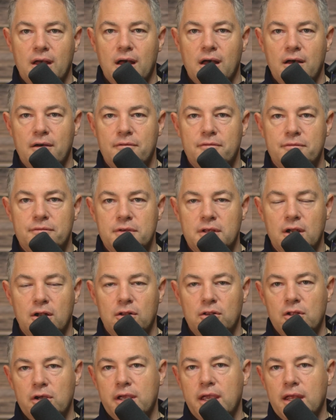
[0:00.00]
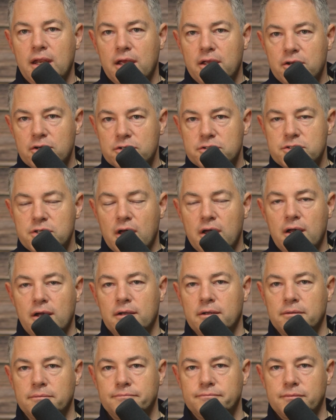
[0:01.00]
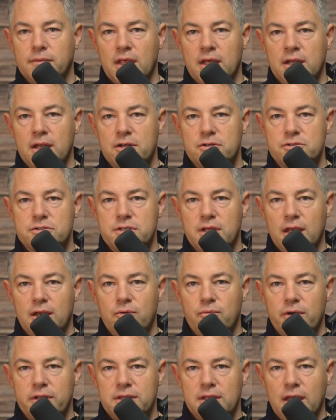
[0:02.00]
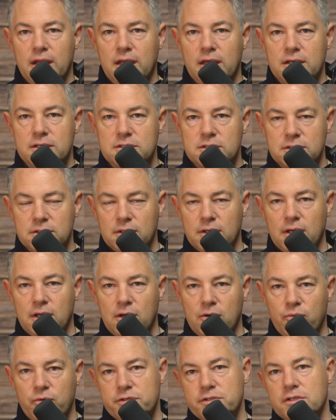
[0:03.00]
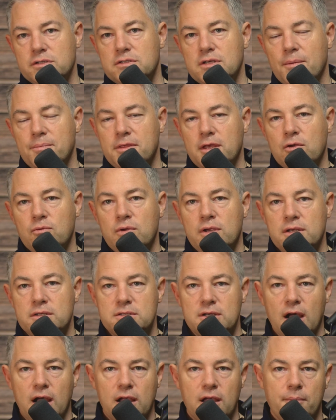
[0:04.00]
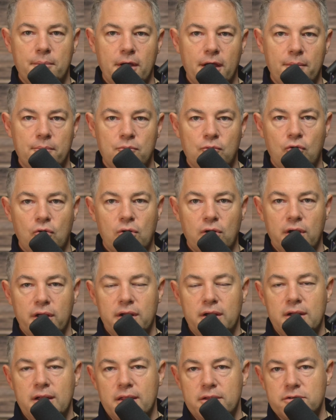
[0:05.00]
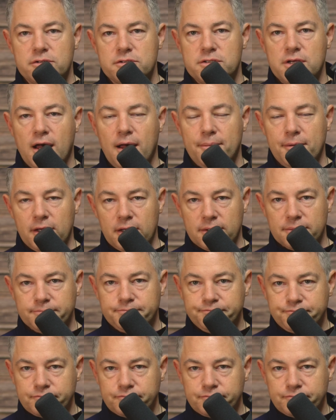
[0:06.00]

of, looking at your tongue and understanding what that is, which is something we can talk about more in another topic,